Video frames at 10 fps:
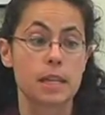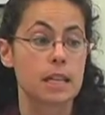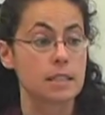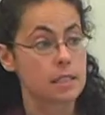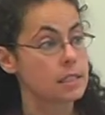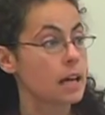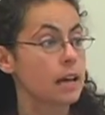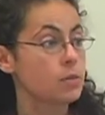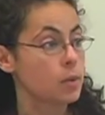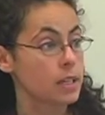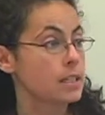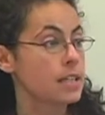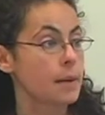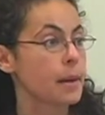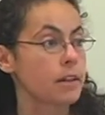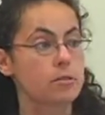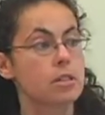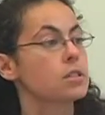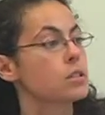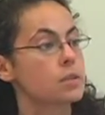because it's not one of the top allergens,